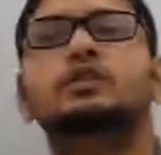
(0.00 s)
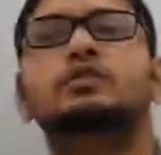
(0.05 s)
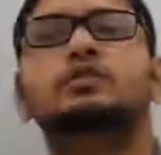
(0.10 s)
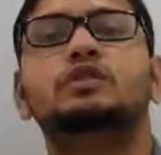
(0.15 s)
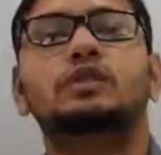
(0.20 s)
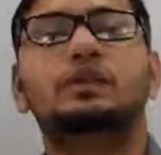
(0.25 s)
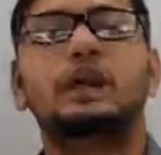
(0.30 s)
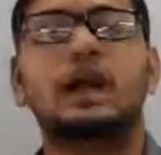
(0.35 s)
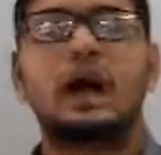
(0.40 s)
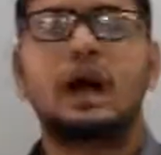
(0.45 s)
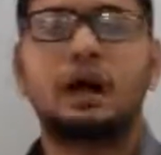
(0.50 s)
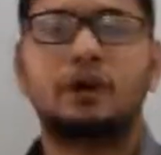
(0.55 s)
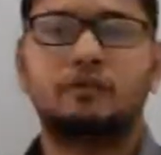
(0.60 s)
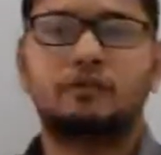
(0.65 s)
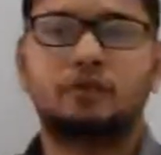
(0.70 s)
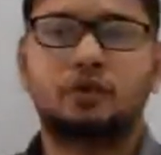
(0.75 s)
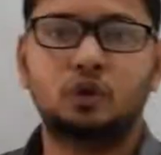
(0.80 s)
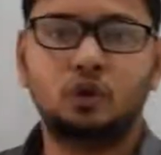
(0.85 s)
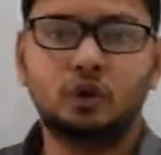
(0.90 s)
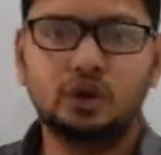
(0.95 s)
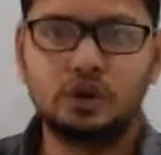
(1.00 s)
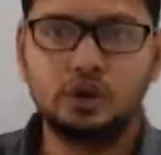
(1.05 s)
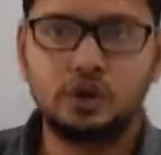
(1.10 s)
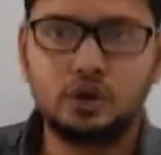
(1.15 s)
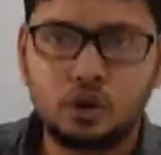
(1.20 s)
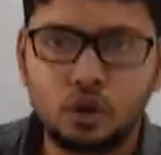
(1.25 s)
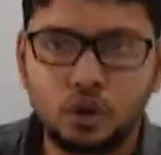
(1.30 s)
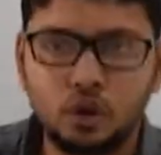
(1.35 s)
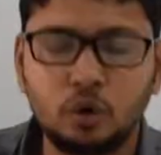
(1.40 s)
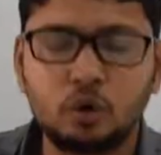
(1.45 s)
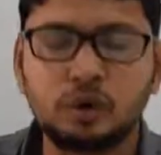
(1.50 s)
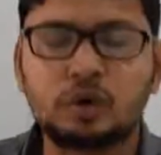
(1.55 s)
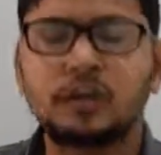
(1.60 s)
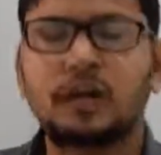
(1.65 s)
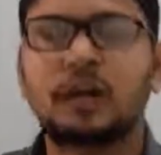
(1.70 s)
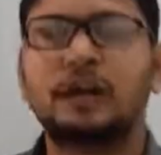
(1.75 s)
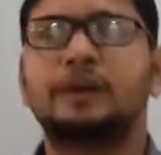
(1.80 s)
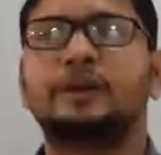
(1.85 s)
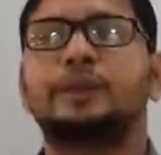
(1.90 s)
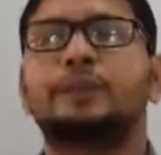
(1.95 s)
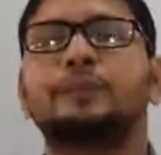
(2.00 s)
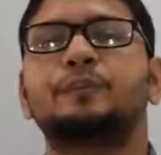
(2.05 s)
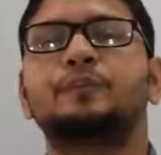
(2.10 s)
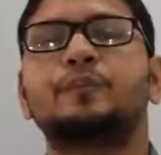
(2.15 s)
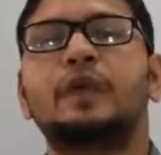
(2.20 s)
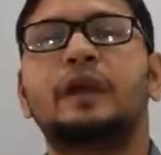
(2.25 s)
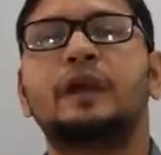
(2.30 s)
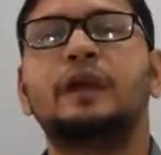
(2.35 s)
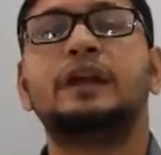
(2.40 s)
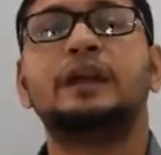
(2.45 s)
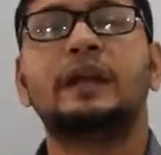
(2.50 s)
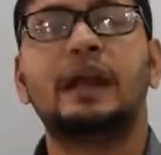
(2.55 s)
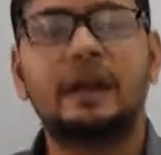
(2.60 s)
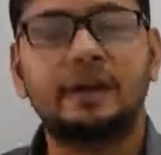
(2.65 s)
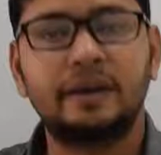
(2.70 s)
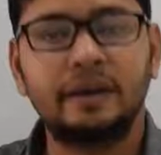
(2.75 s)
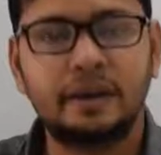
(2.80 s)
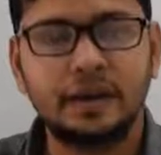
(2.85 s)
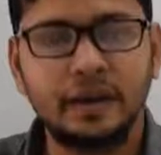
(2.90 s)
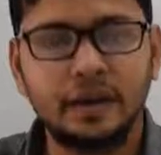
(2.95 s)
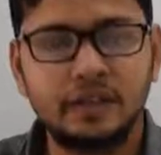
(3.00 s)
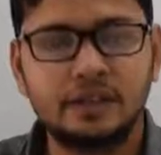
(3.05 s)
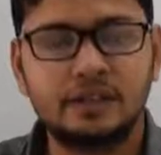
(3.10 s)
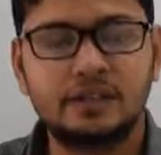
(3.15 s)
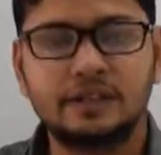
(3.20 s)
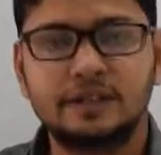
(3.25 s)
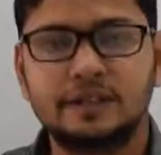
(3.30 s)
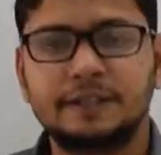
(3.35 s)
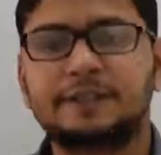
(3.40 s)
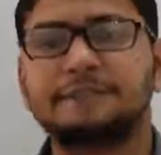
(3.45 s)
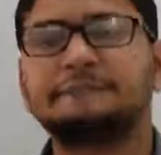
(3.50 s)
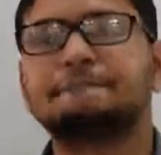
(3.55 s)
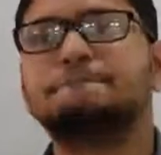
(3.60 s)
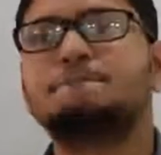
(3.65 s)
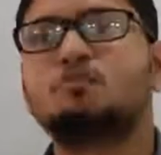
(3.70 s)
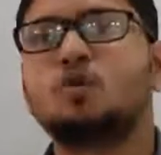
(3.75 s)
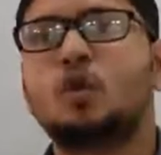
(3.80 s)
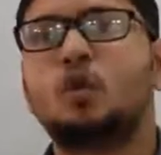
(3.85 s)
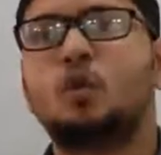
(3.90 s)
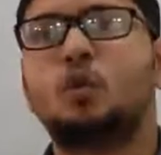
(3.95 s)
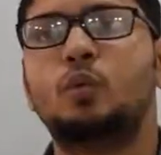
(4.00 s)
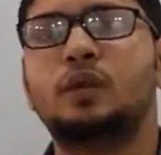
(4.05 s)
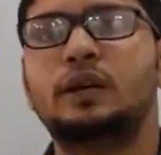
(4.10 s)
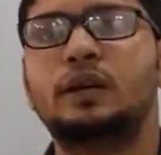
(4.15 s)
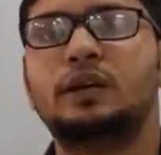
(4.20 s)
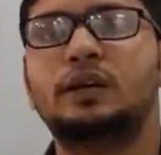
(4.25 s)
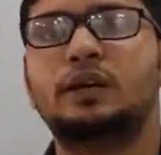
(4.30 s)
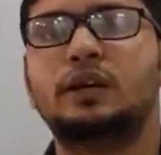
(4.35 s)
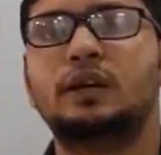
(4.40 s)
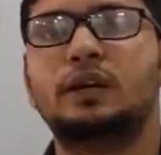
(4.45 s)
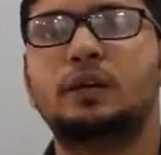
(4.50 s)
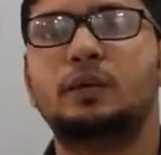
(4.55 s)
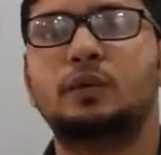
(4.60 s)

we will have to ensure that in agriculture we